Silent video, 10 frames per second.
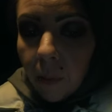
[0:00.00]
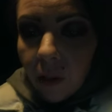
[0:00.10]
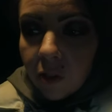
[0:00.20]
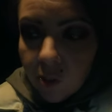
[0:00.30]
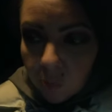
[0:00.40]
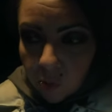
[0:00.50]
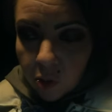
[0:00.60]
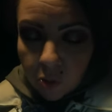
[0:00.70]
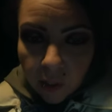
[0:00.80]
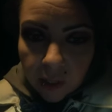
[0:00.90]
But I just want
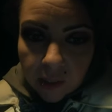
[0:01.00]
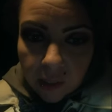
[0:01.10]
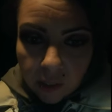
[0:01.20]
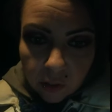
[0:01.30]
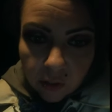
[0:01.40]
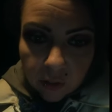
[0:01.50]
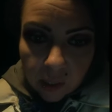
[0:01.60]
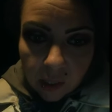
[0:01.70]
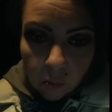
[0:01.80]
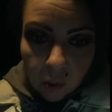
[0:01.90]
you guys to
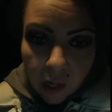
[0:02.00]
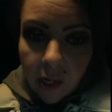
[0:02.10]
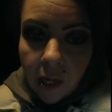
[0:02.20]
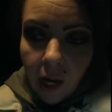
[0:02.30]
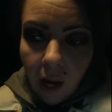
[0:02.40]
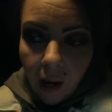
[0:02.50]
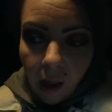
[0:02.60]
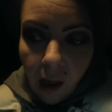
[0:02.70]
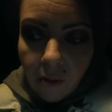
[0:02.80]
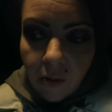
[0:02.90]
understand why I
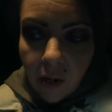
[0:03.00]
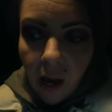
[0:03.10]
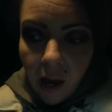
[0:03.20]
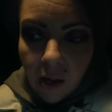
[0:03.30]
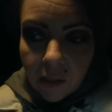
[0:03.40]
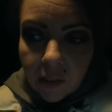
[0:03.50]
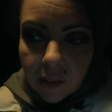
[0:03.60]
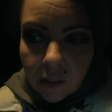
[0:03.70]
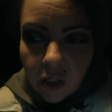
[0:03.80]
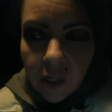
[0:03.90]
haven't had
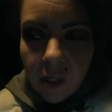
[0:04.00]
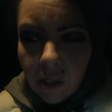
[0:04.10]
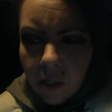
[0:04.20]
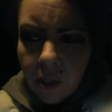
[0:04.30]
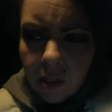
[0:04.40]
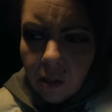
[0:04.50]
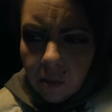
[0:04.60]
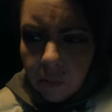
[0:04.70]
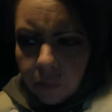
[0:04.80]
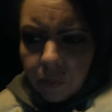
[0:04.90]
such a
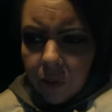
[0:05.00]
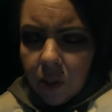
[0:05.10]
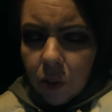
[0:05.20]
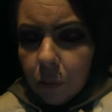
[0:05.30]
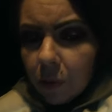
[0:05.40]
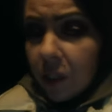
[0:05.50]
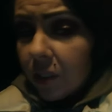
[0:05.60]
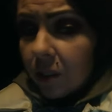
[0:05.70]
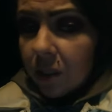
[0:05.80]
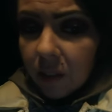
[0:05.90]
super
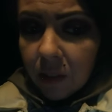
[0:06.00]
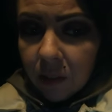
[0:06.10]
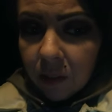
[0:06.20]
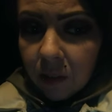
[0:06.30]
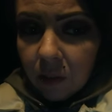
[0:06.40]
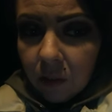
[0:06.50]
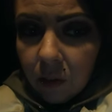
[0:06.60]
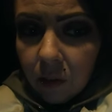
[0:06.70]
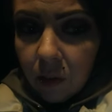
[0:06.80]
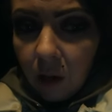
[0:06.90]
consistent
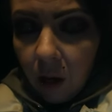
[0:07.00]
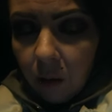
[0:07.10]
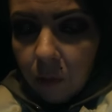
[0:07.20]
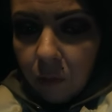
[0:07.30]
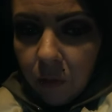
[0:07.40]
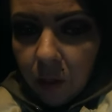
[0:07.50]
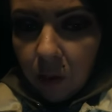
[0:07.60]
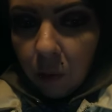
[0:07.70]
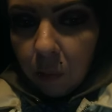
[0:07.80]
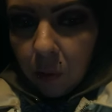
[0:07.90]

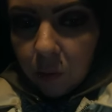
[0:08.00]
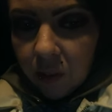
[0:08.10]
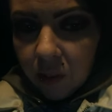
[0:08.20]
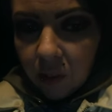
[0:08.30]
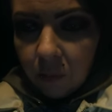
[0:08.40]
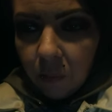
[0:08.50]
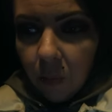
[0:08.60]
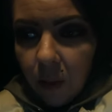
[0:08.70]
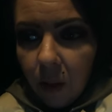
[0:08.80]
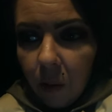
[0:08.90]
video posting,
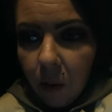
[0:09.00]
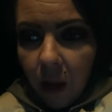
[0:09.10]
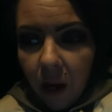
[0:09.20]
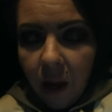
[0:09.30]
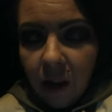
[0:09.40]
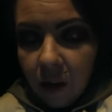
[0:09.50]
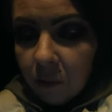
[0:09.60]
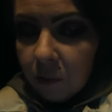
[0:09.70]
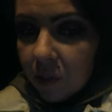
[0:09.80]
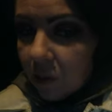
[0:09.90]
and I
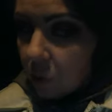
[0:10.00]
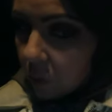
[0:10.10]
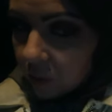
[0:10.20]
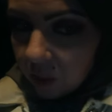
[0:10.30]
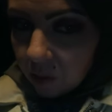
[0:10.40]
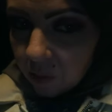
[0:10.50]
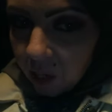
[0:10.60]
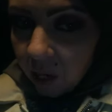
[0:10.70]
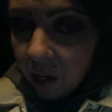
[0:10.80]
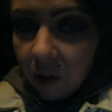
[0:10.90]
am still working on
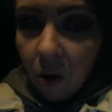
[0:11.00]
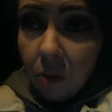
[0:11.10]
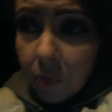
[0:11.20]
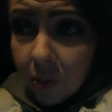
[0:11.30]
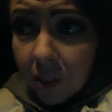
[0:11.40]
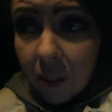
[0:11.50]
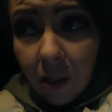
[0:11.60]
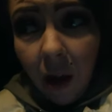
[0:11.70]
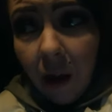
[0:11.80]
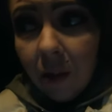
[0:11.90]
that. And
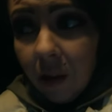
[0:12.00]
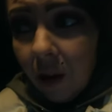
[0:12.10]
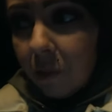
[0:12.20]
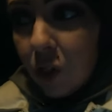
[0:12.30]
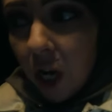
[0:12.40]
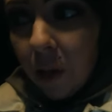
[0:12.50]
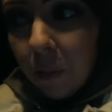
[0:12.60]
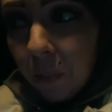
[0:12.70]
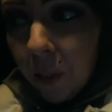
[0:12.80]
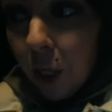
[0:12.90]
obviously, I think I'm trying
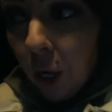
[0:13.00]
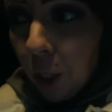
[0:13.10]
pretty